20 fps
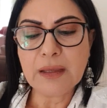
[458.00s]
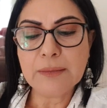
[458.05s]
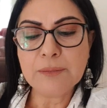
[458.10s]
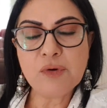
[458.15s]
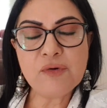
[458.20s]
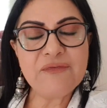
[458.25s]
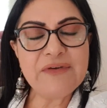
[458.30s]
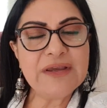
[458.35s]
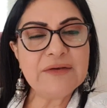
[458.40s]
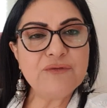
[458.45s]

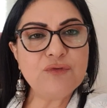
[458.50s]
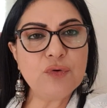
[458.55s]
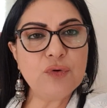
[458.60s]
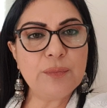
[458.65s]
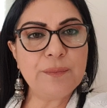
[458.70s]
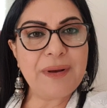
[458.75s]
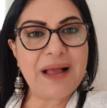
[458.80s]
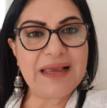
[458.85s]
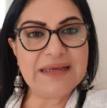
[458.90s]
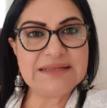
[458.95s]
Moving to
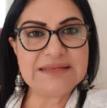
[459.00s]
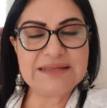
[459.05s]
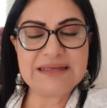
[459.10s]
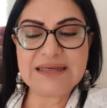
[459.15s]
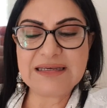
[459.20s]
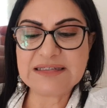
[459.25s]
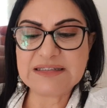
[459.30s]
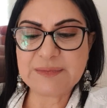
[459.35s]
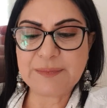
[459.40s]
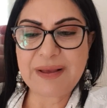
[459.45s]

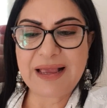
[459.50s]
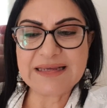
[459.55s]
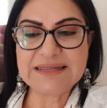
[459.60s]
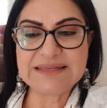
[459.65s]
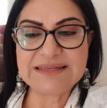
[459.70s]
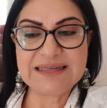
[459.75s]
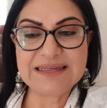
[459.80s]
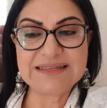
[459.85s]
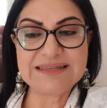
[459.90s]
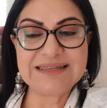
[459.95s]
Pisces.
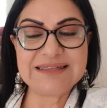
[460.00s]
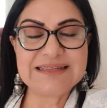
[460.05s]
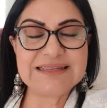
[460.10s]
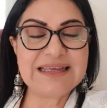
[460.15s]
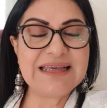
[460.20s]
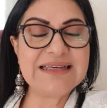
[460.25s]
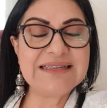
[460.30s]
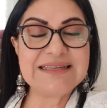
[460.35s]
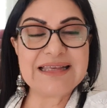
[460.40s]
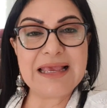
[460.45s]
Pisces, this
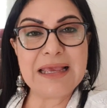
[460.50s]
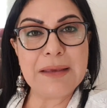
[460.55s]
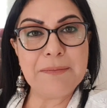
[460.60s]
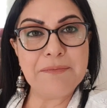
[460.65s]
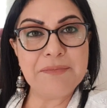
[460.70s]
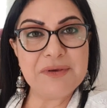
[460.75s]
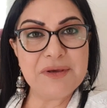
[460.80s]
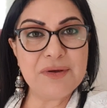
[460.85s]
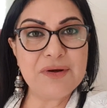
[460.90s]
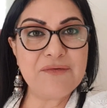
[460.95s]
is a
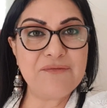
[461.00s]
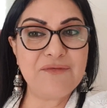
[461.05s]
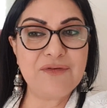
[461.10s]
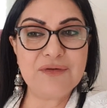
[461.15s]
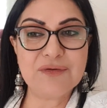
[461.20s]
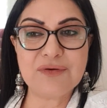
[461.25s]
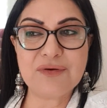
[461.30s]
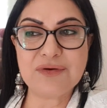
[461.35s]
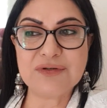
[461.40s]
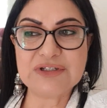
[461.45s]

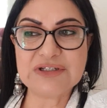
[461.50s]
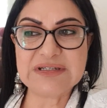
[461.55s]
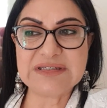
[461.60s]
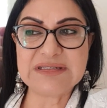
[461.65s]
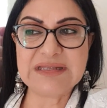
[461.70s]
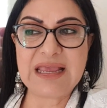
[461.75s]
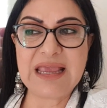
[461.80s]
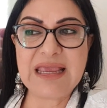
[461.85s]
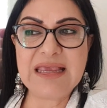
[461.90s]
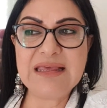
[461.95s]
beautiful, gorgeous
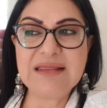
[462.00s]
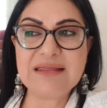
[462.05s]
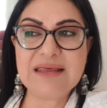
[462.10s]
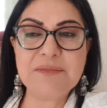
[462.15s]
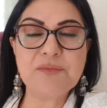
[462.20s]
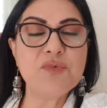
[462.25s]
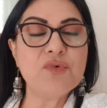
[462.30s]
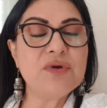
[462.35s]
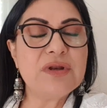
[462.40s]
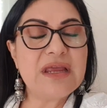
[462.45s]
day. The
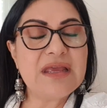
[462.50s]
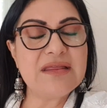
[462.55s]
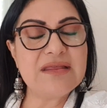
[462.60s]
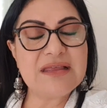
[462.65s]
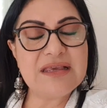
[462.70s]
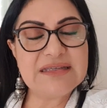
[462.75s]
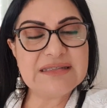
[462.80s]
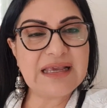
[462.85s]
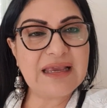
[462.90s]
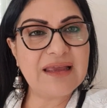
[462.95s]
moon in
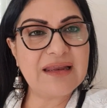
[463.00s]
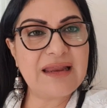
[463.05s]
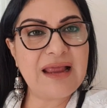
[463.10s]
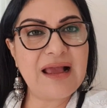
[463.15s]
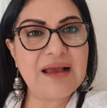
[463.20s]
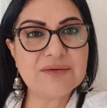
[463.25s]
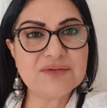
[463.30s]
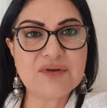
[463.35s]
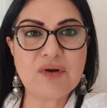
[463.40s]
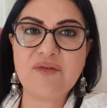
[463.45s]
the second
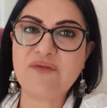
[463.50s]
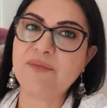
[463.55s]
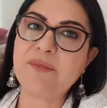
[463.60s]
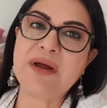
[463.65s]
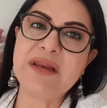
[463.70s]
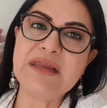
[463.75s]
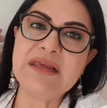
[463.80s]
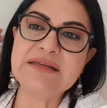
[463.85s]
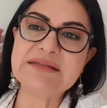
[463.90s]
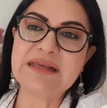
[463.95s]
house of
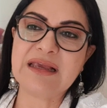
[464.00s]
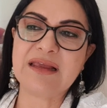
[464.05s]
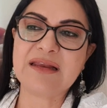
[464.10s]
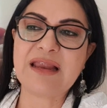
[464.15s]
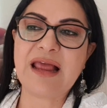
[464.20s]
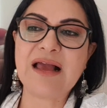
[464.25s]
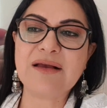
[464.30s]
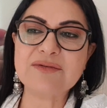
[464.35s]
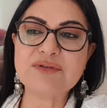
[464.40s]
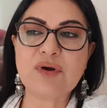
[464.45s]
money, second
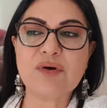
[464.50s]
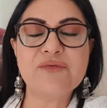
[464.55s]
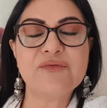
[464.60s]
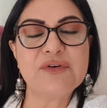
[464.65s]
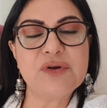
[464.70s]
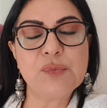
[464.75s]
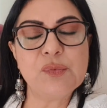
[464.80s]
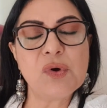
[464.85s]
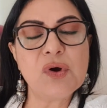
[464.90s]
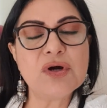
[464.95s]
house of
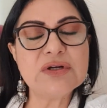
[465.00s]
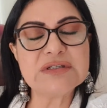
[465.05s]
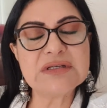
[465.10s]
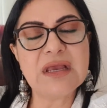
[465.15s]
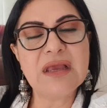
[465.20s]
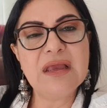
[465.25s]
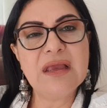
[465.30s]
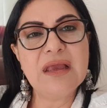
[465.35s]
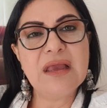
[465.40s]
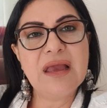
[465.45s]
rewards,
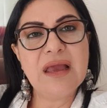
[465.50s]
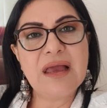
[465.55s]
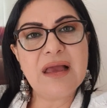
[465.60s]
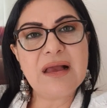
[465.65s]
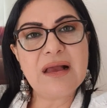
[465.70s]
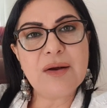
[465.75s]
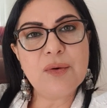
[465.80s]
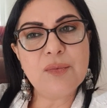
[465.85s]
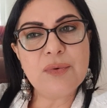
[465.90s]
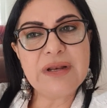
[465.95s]

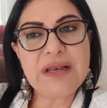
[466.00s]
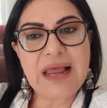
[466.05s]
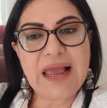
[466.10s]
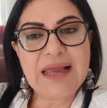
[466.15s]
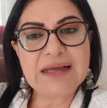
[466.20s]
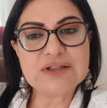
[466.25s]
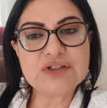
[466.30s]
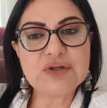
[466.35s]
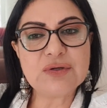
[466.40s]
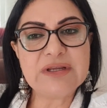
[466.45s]
will
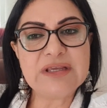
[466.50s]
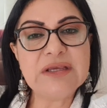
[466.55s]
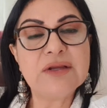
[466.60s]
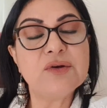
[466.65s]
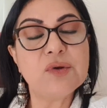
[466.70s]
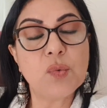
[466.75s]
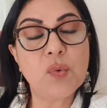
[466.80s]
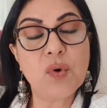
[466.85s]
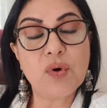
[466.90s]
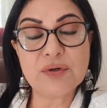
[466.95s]
actually
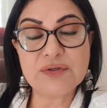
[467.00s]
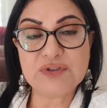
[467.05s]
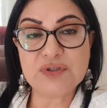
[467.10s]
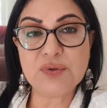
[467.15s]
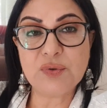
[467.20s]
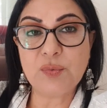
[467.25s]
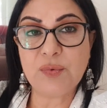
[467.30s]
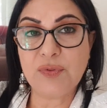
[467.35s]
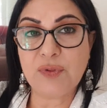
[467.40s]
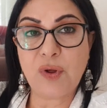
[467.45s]
reward
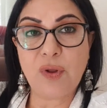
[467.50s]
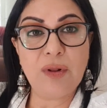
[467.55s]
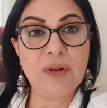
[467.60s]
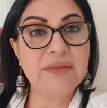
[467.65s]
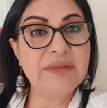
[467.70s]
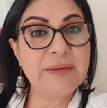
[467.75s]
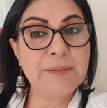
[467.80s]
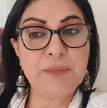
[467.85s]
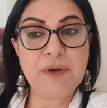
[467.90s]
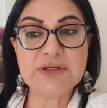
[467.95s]
you with all
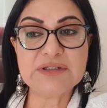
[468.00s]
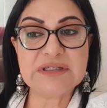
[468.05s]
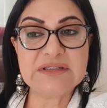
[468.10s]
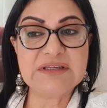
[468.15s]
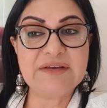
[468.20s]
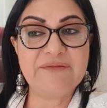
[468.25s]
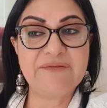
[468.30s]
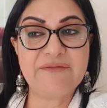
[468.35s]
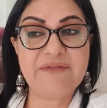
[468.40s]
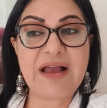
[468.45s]
the
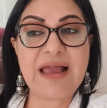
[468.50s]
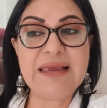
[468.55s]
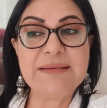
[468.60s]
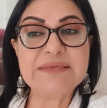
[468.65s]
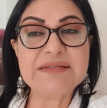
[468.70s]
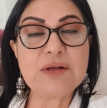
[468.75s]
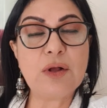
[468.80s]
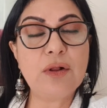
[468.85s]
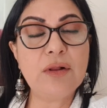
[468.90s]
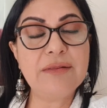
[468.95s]
positive
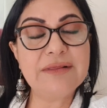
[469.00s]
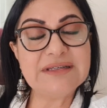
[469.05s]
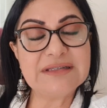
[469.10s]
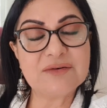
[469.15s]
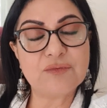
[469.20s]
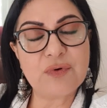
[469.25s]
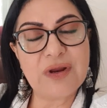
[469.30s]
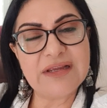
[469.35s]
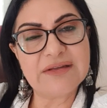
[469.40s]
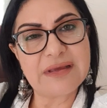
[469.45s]
vibes, all this
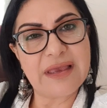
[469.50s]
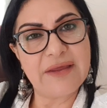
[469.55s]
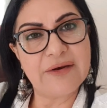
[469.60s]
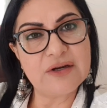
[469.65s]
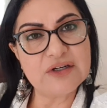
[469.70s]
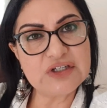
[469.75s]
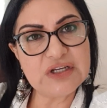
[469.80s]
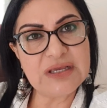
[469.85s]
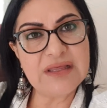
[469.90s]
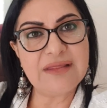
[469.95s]
great
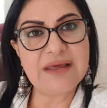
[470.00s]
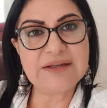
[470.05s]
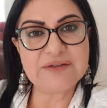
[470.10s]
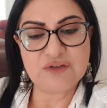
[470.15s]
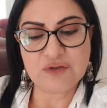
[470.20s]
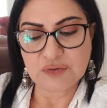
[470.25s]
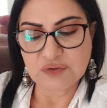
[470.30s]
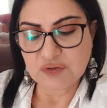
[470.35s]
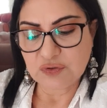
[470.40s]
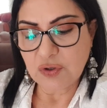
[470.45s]
energy
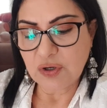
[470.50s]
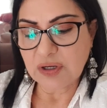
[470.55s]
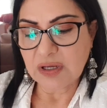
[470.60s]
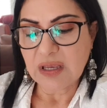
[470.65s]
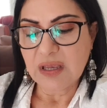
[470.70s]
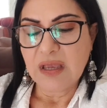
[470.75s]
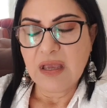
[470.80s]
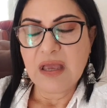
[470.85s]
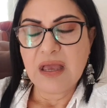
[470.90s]
that you took